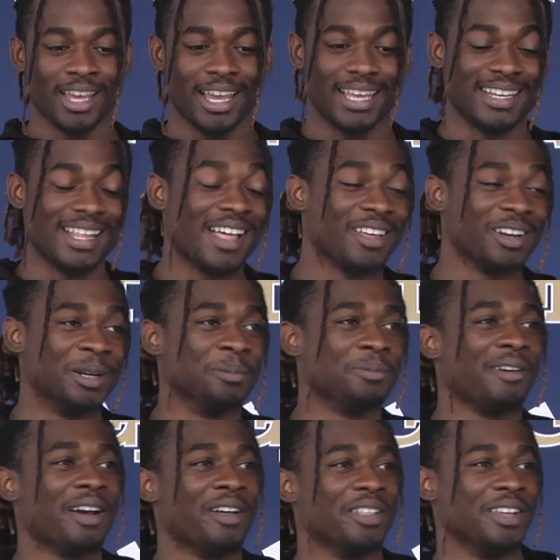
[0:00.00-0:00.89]
And now that I'm
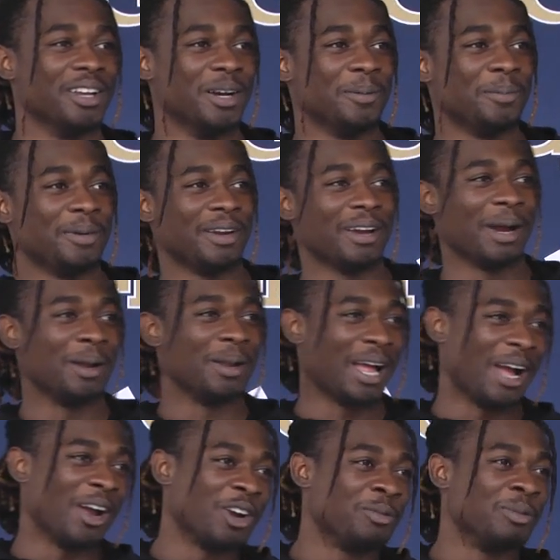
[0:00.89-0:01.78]
finally up here,
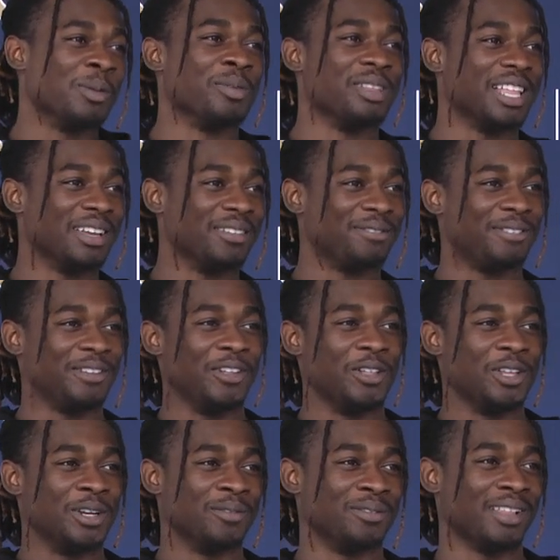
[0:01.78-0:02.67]
I remember that
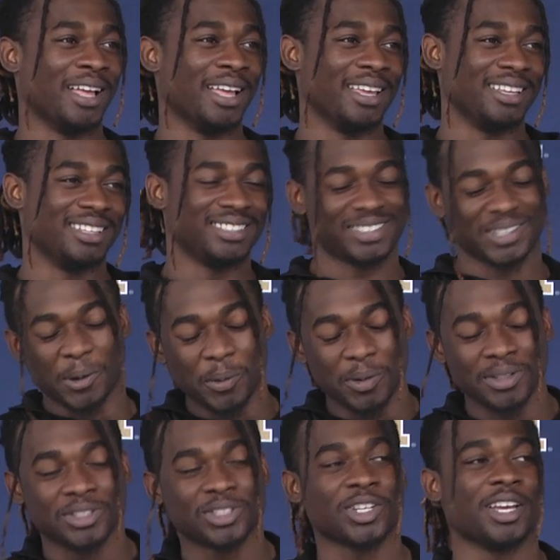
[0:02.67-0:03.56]
feeling of like
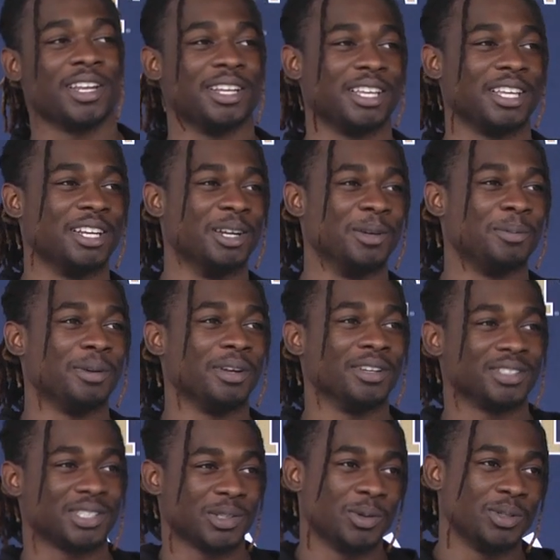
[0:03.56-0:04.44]
someone's trying to get up
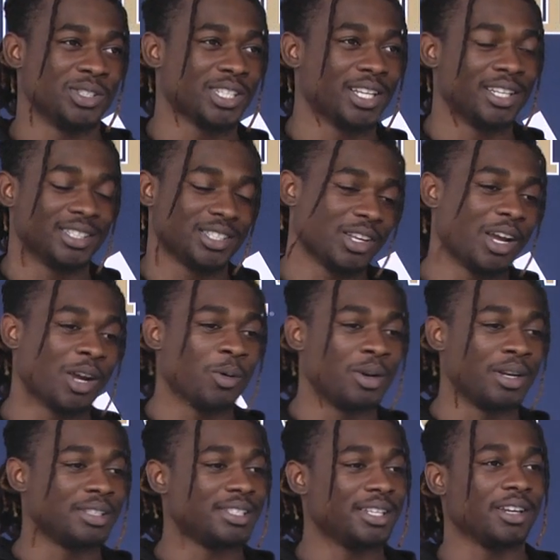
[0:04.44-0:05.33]
here, someone's trying to. So I
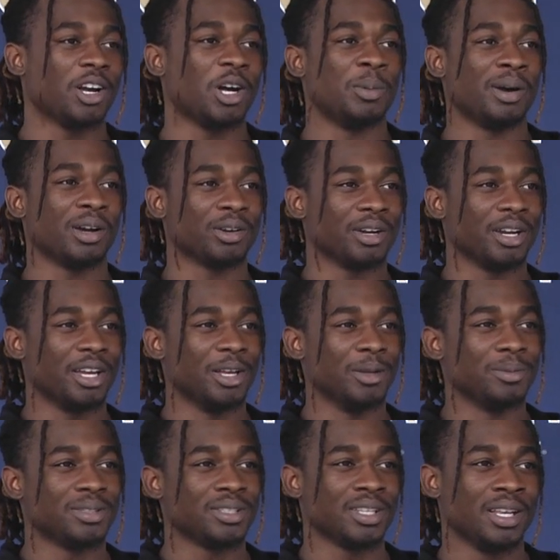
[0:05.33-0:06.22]
want to take all my
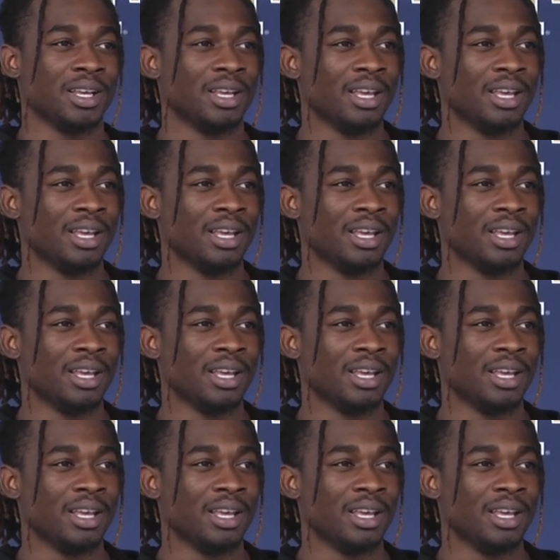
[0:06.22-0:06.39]
reps.